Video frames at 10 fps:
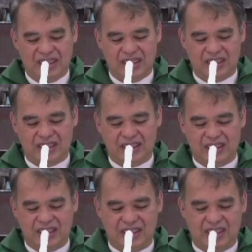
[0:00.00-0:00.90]
the
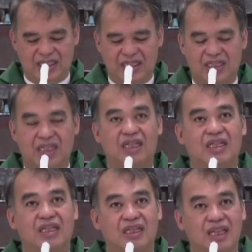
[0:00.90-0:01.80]

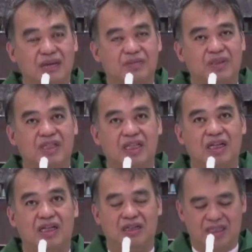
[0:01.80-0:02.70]
depth, in
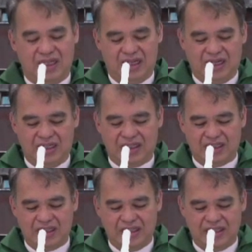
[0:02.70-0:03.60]
the heart
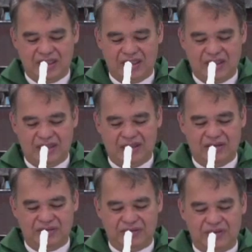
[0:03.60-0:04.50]

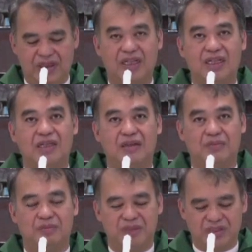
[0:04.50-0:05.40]
of the
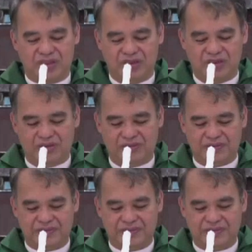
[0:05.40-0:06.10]
person.